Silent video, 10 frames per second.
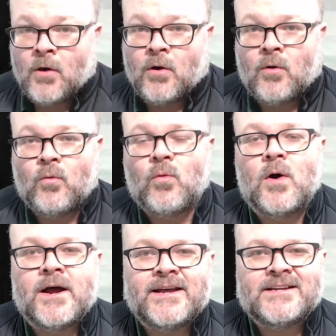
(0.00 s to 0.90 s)

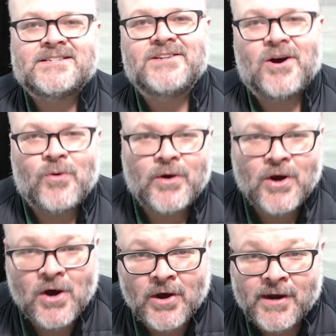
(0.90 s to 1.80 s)
What is going
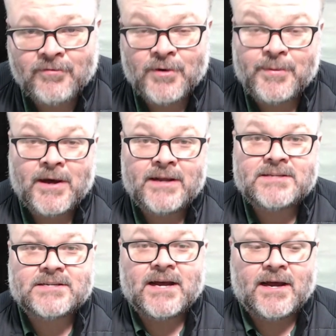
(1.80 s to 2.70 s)
on, everybody?
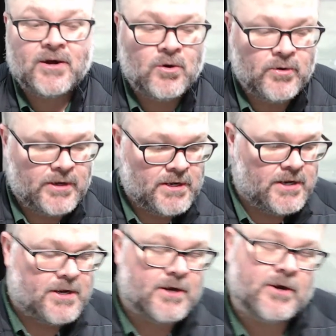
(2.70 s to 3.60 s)
Scott Hogan
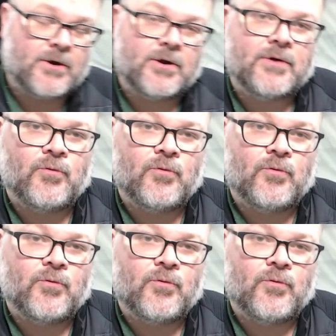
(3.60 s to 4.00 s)
here.